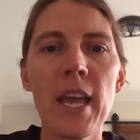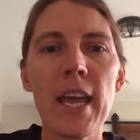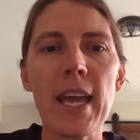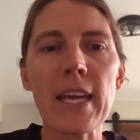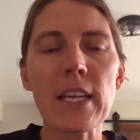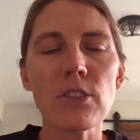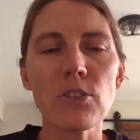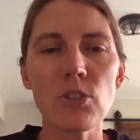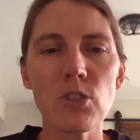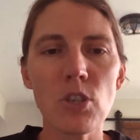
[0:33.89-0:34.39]

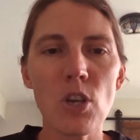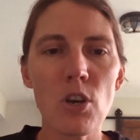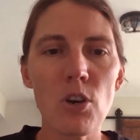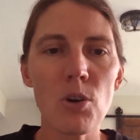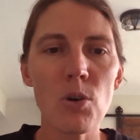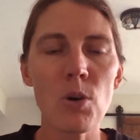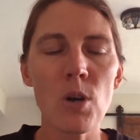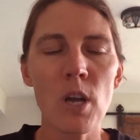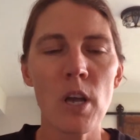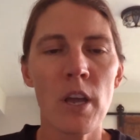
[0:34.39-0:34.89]
And
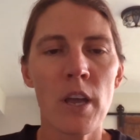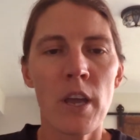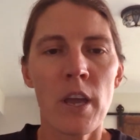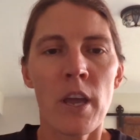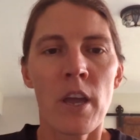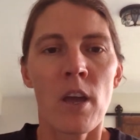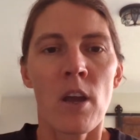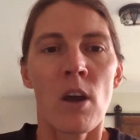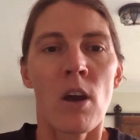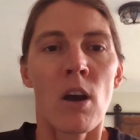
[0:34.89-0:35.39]
so
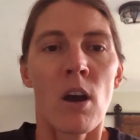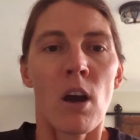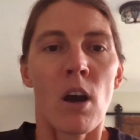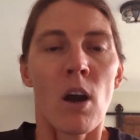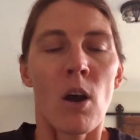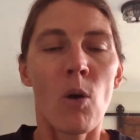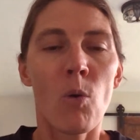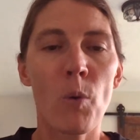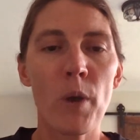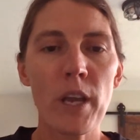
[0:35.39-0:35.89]

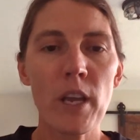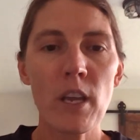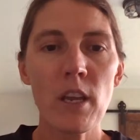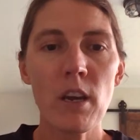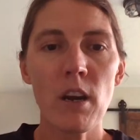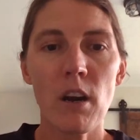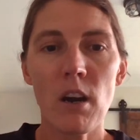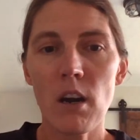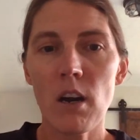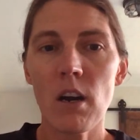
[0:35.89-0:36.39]
we
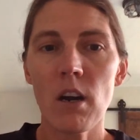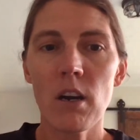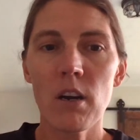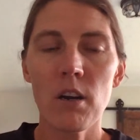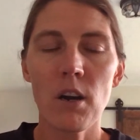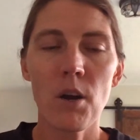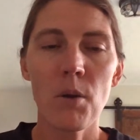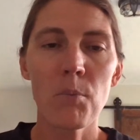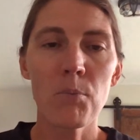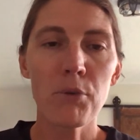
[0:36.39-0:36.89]
are
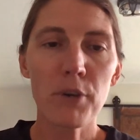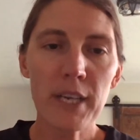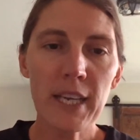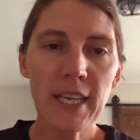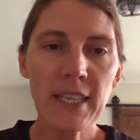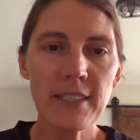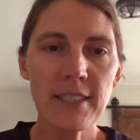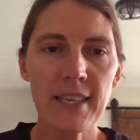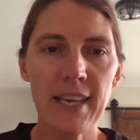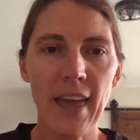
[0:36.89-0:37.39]

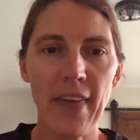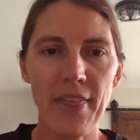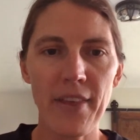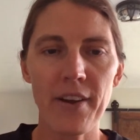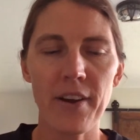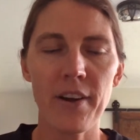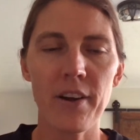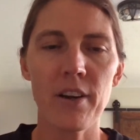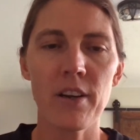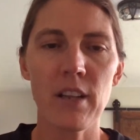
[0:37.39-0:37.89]
bringing
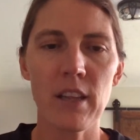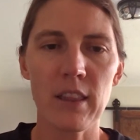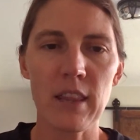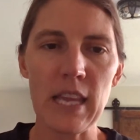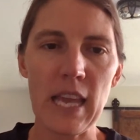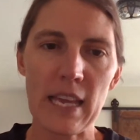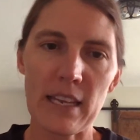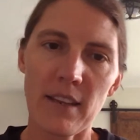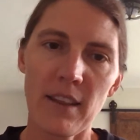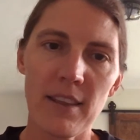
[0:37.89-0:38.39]
together at
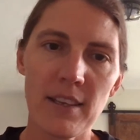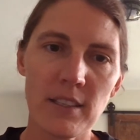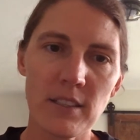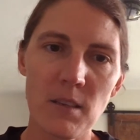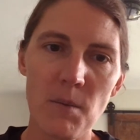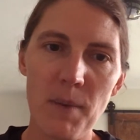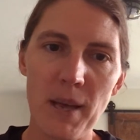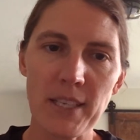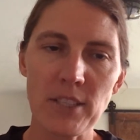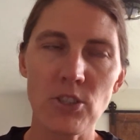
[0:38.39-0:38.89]
the end of this
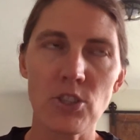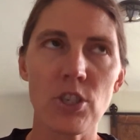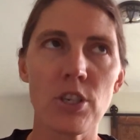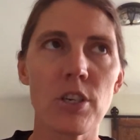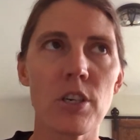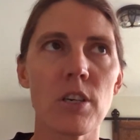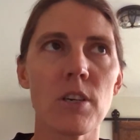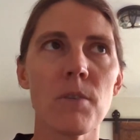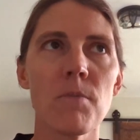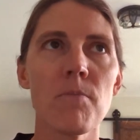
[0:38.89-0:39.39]

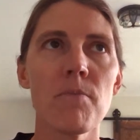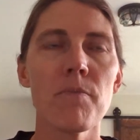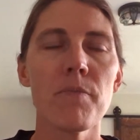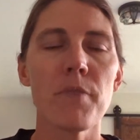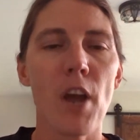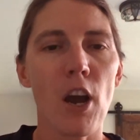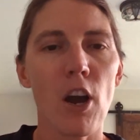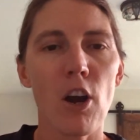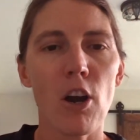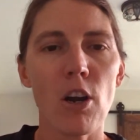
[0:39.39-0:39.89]
semester
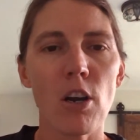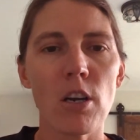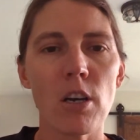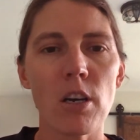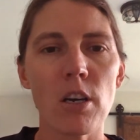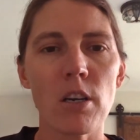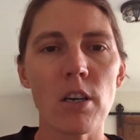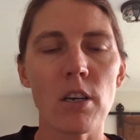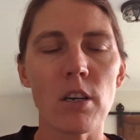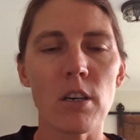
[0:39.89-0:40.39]

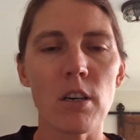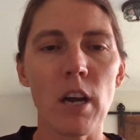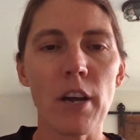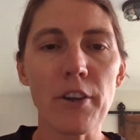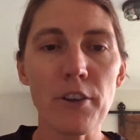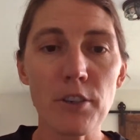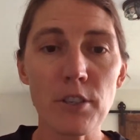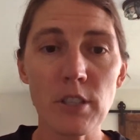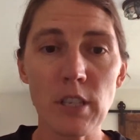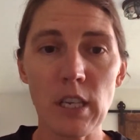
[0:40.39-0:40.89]
our
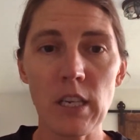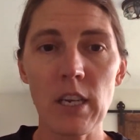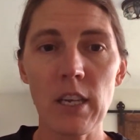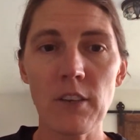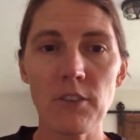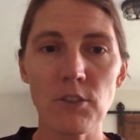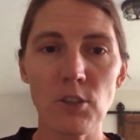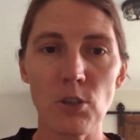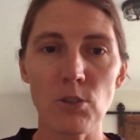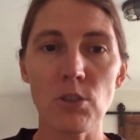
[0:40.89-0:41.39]
understanding
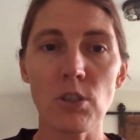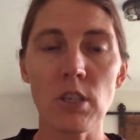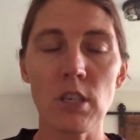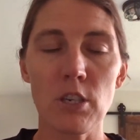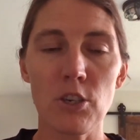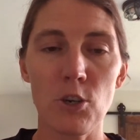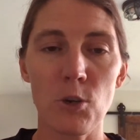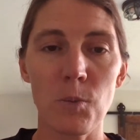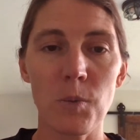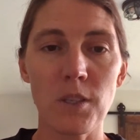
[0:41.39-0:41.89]
of social
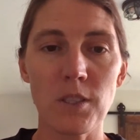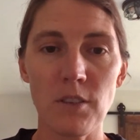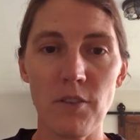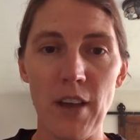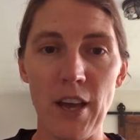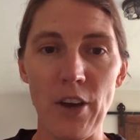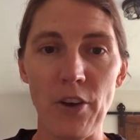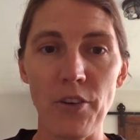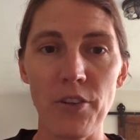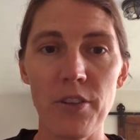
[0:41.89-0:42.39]
determinants of
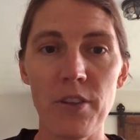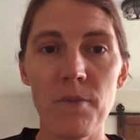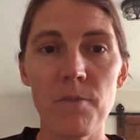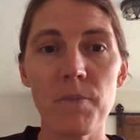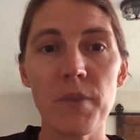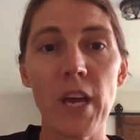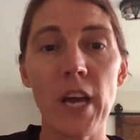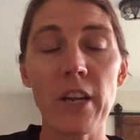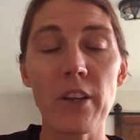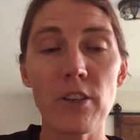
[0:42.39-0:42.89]
health,
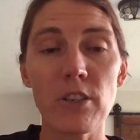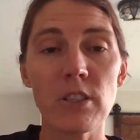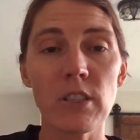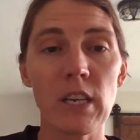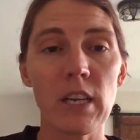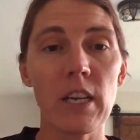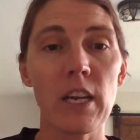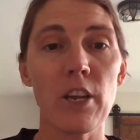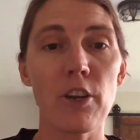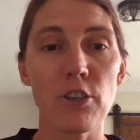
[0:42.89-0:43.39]

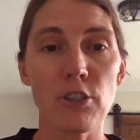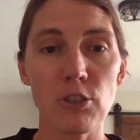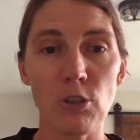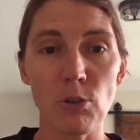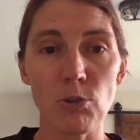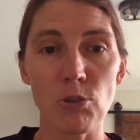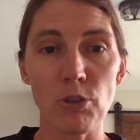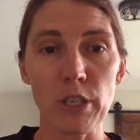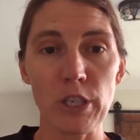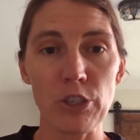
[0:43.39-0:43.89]
understanding our
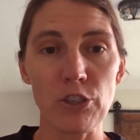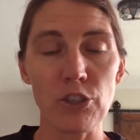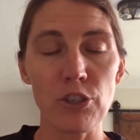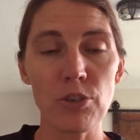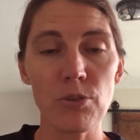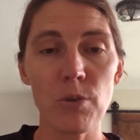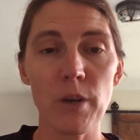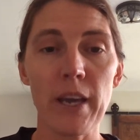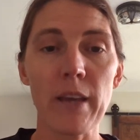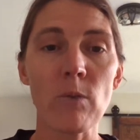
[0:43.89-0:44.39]
social
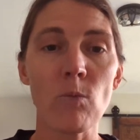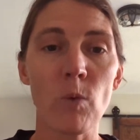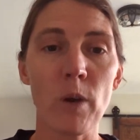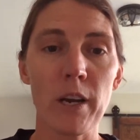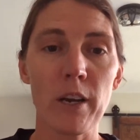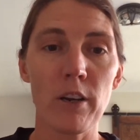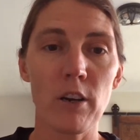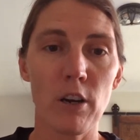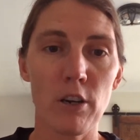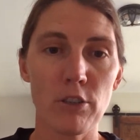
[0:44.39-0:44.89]
issue and
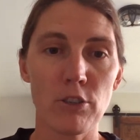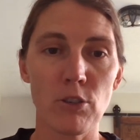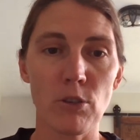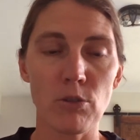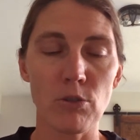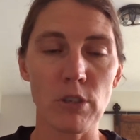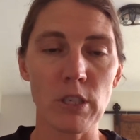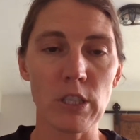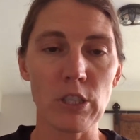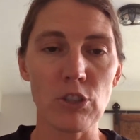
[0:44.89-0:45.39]
where our
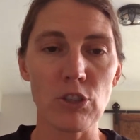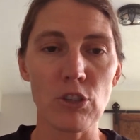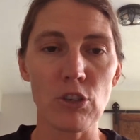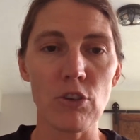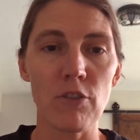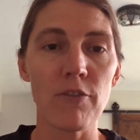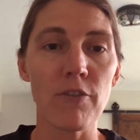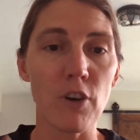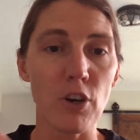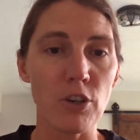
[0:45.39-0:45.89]
social
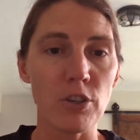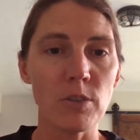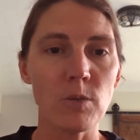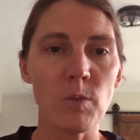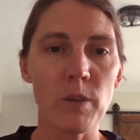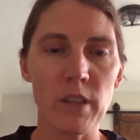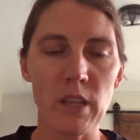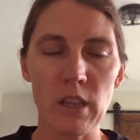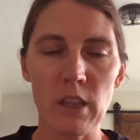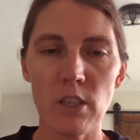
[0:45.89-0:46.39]
issue falls
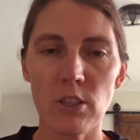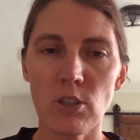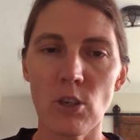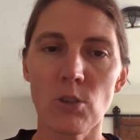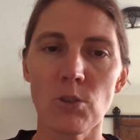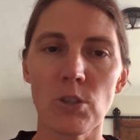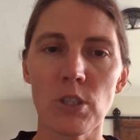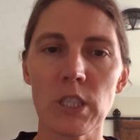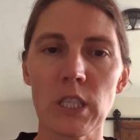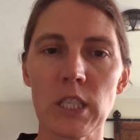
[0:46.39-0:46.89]
within the
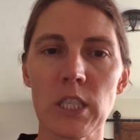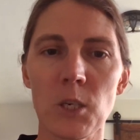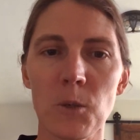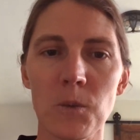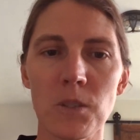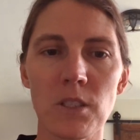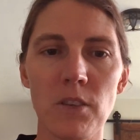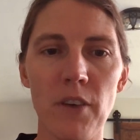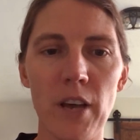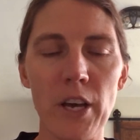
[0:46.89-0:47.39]
social
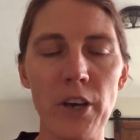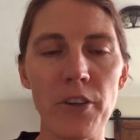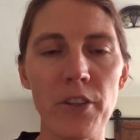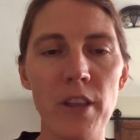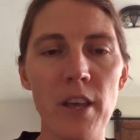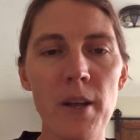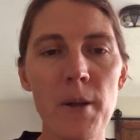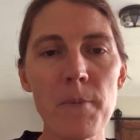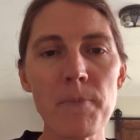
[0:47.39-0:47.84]
determinants of health,